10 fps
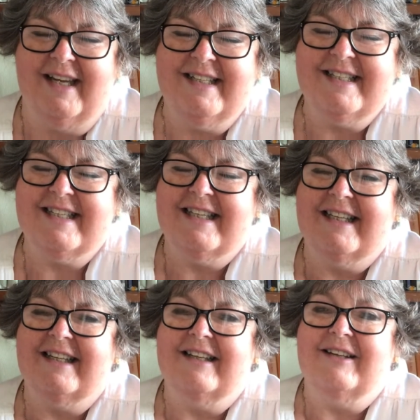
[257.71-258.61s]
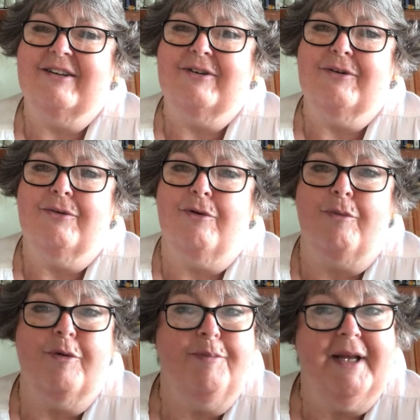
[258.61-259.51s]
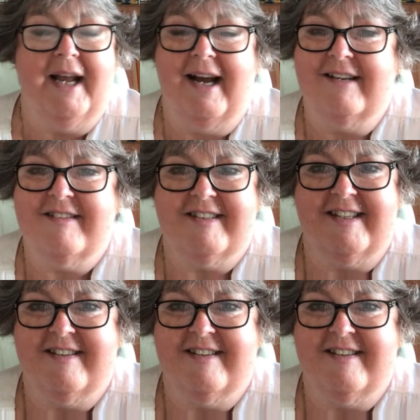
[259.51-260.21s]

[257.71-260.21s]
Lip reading: And what we're being asked to